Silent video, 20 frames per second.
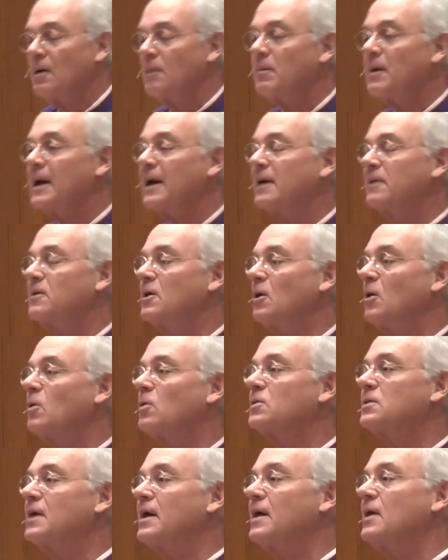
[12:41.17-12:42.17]
Back in the
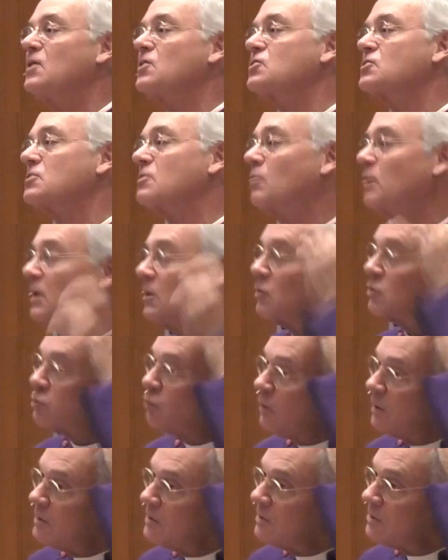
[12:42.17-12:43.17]
old days, when it was
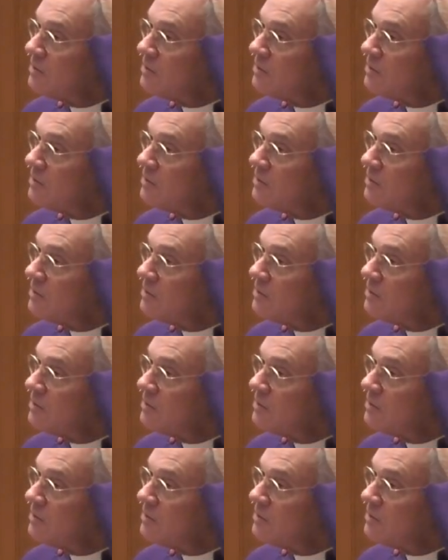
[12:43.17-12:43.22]
1 year